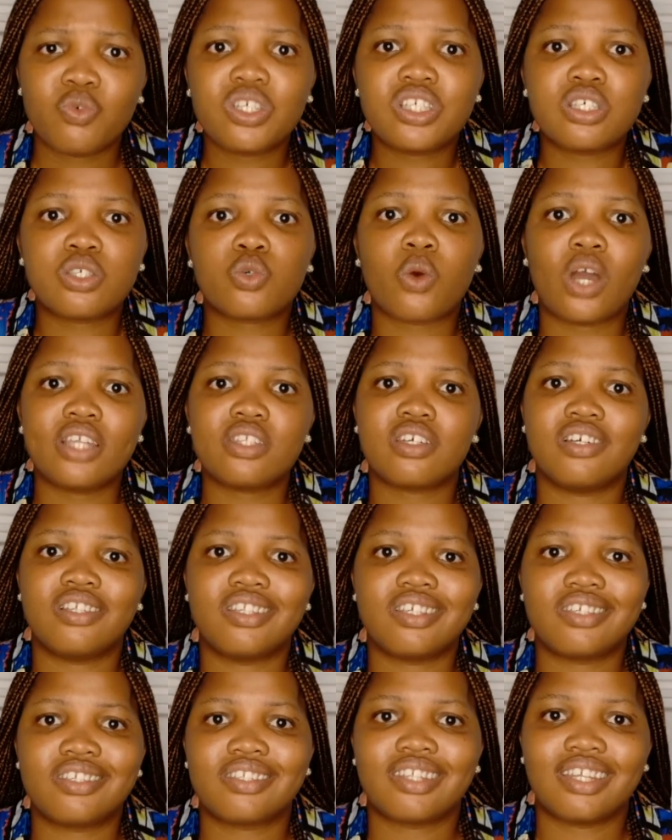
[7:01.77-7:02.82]
which is quite
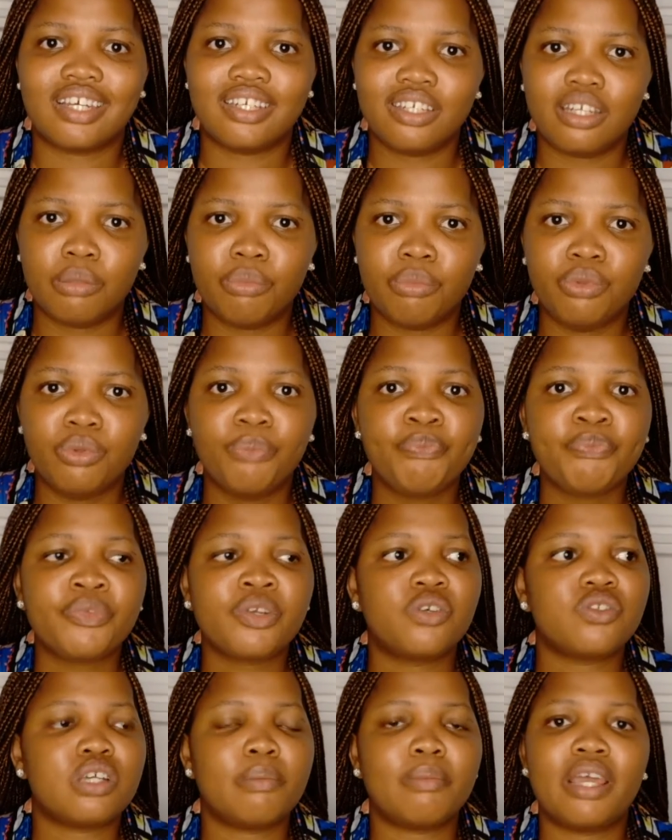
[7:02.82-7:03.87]
understandable.
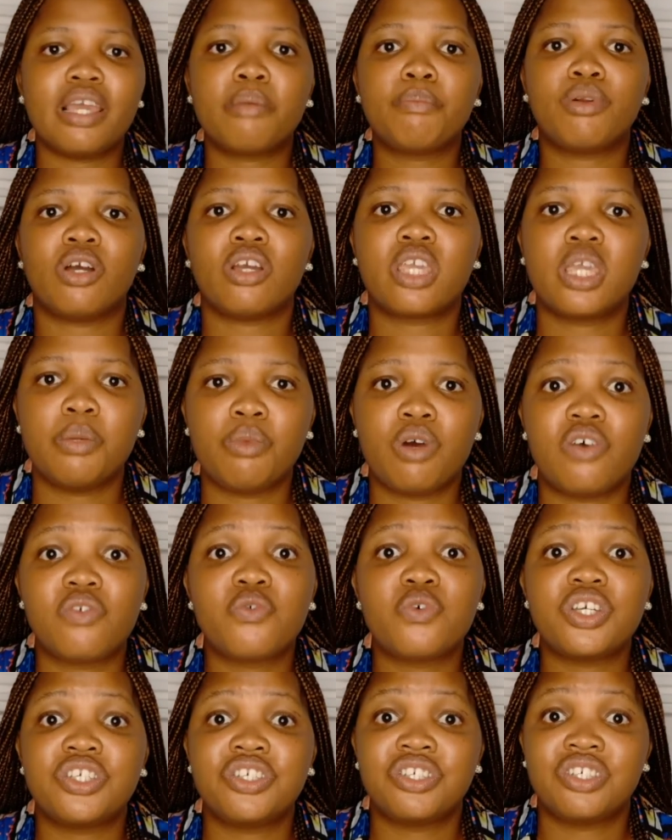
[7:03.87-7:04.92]
So I'm like, block him off,
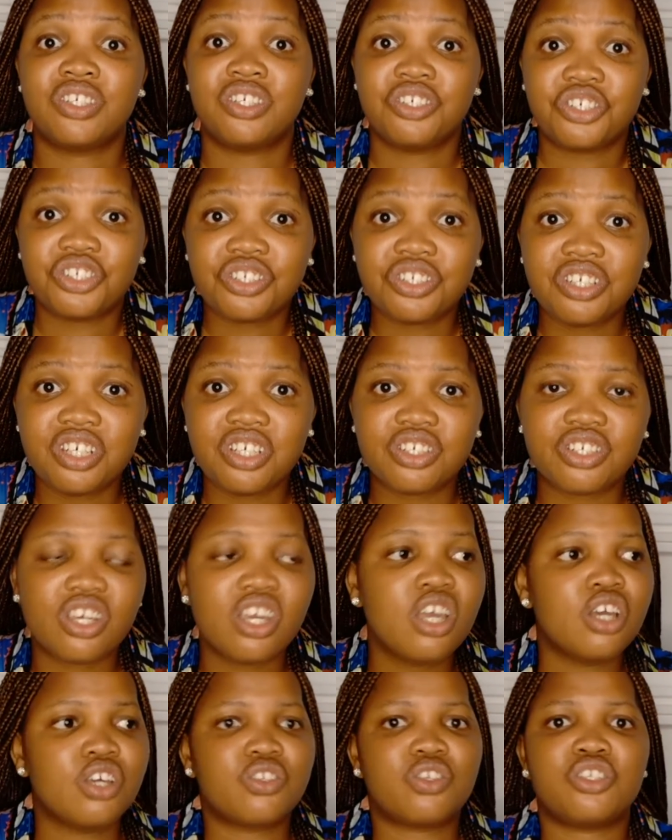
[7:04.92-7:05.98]
which she did.
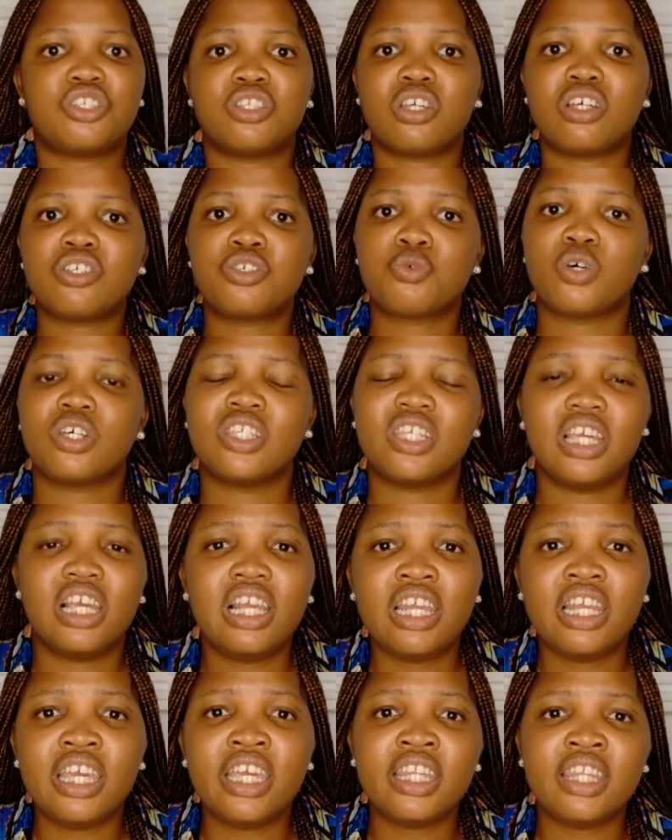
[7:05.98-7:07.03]
So she thought she was
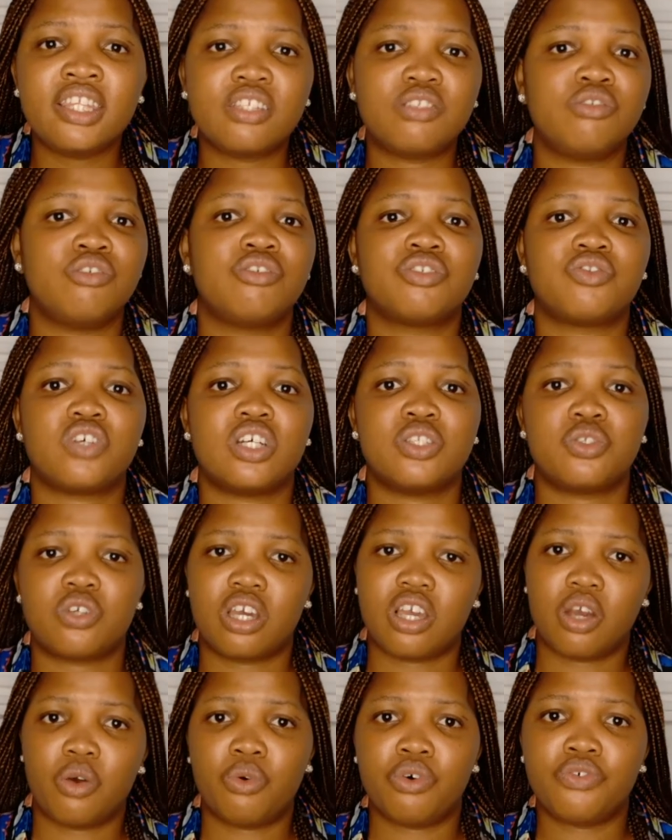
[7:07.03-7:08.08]
healing, you know, trying to
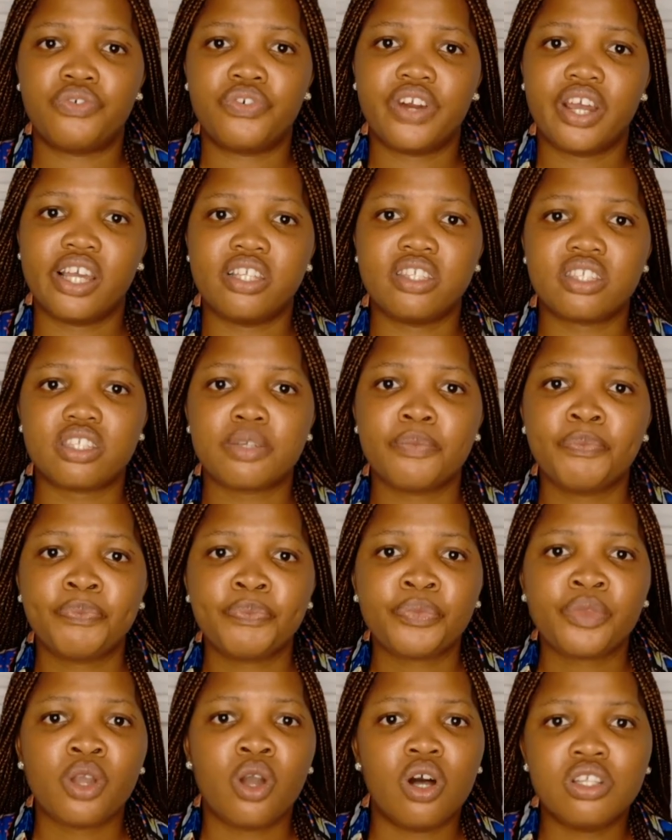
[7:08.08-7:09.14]
hang out with friends
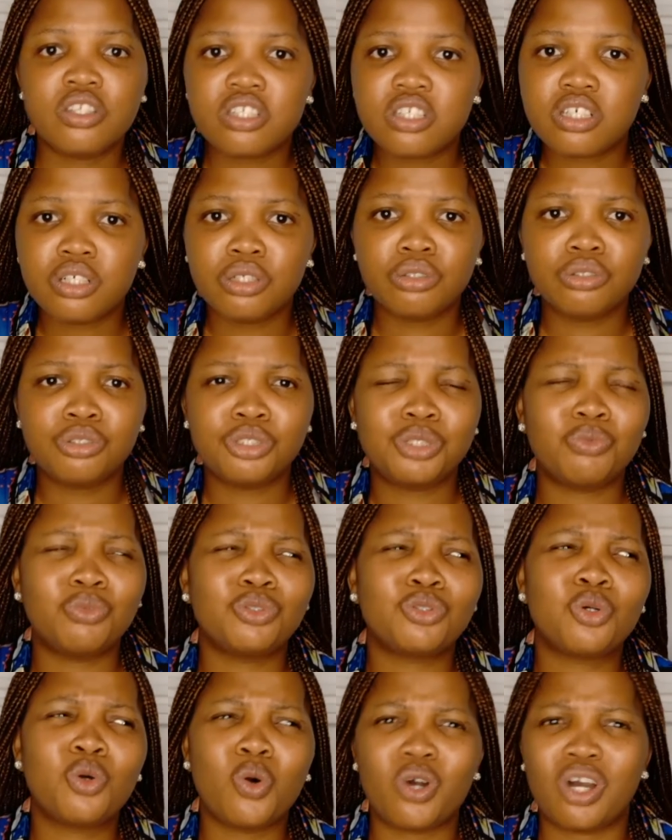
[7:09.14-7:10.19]
until she
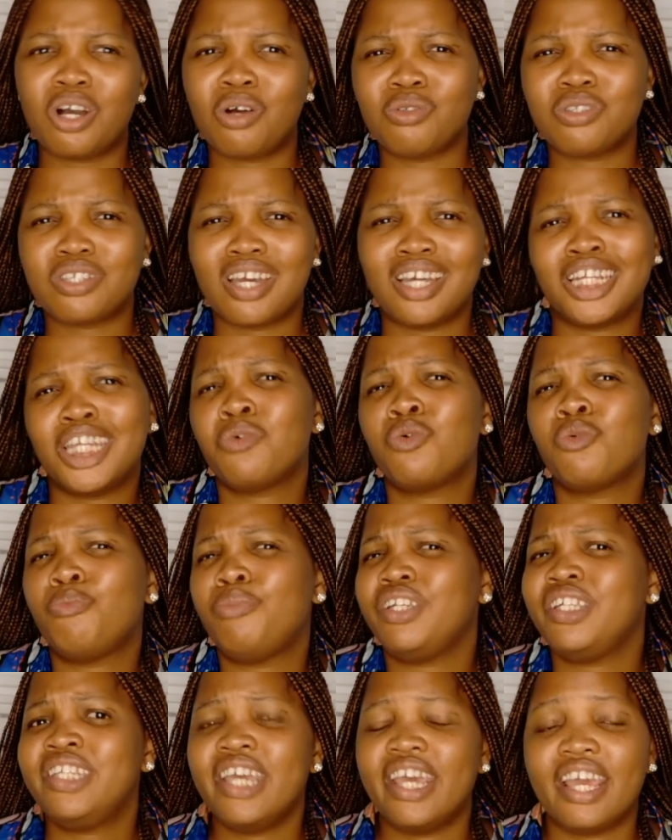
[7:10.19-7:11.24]
would go out and it would
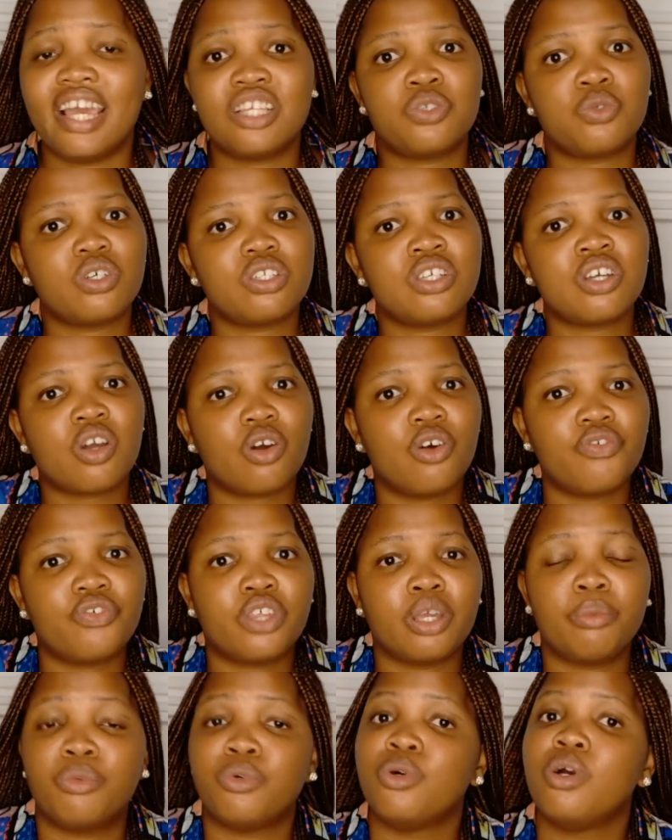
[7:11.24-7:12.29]
be there, and she wasn't
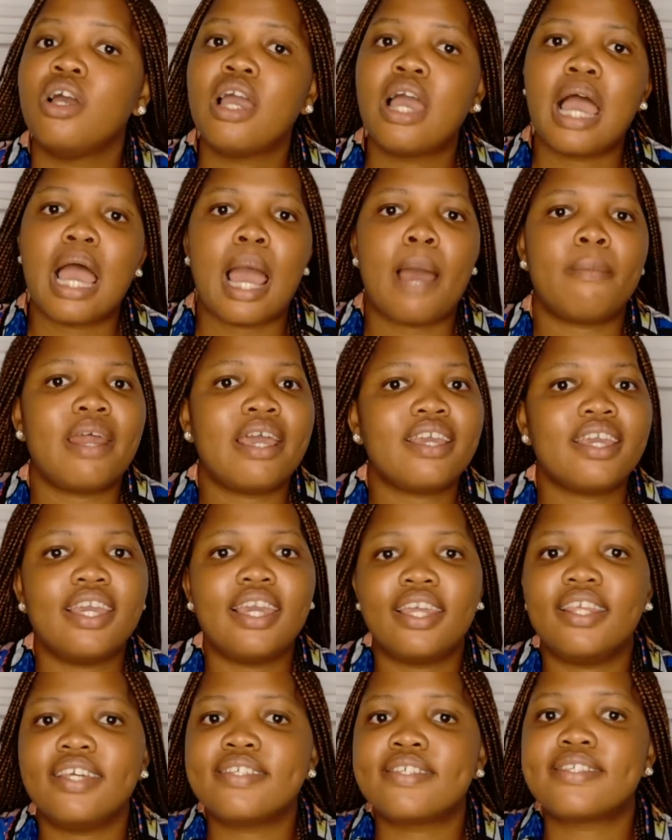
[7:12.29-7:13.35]
comfortable. I'm like,
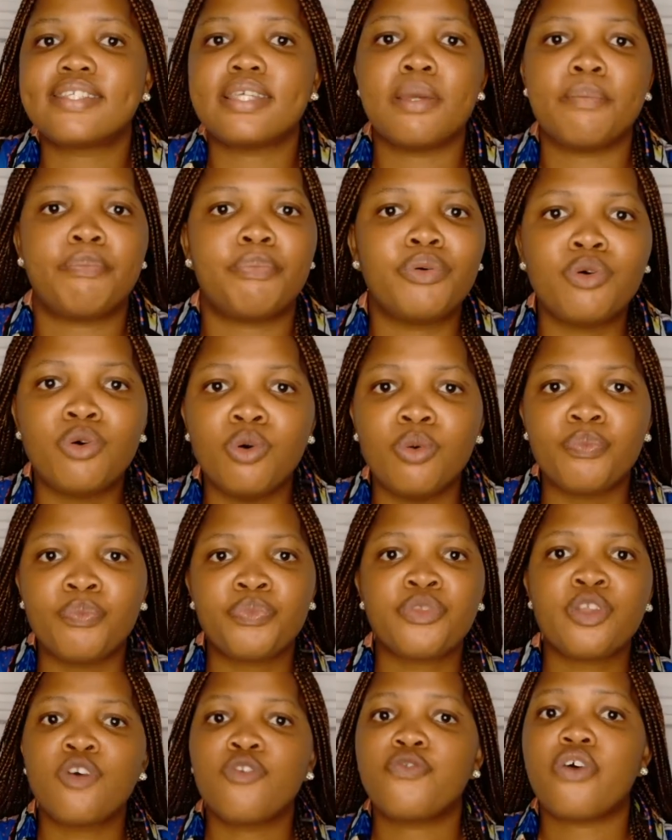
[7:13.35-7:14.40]
it is simple.
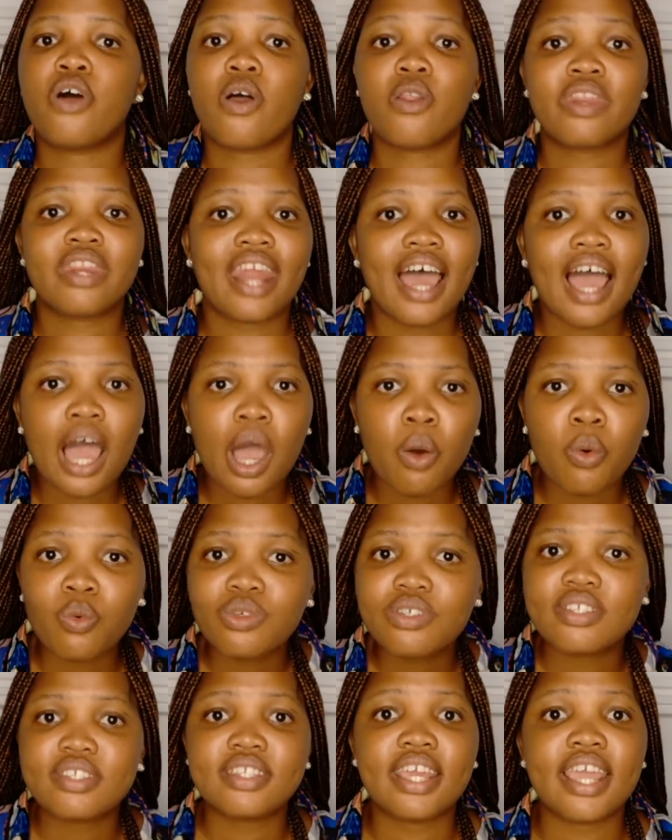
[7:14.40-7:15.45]
For now,
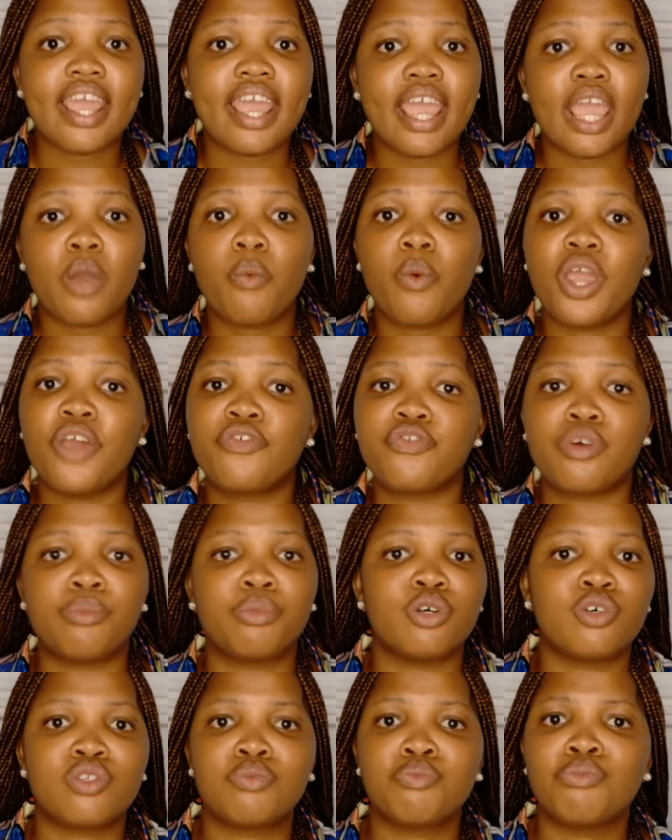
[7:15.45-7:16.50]
stay away from
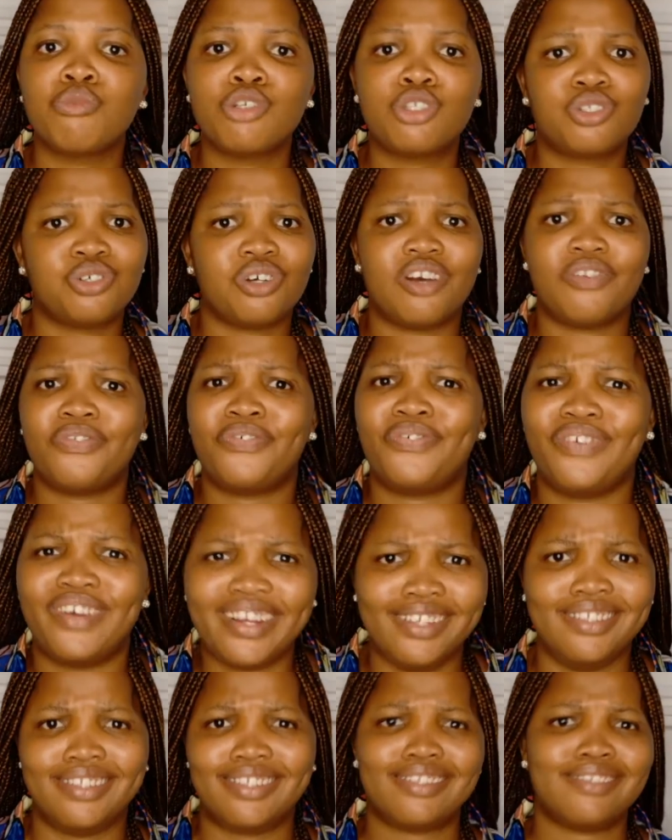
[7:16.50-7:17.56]
those mutual
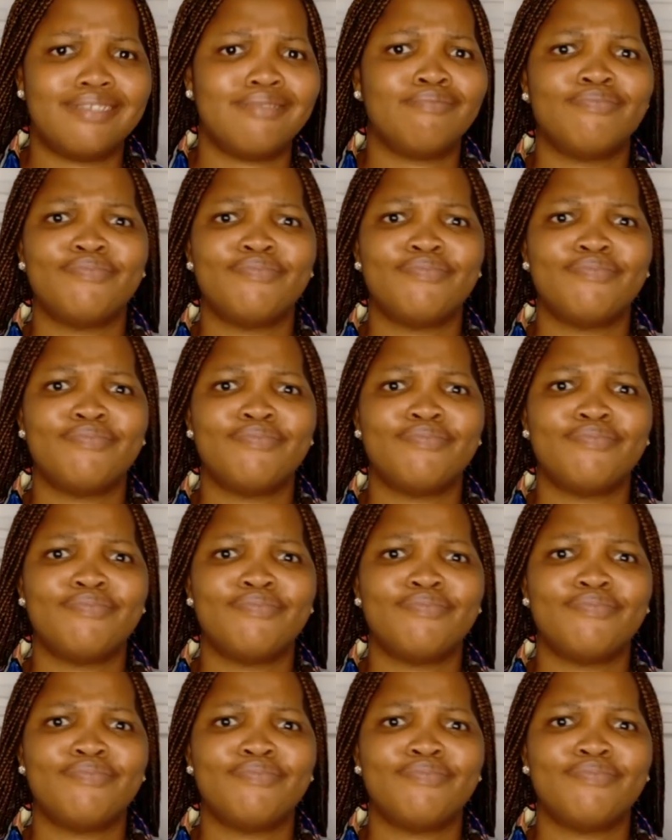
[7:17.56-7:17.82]
friends.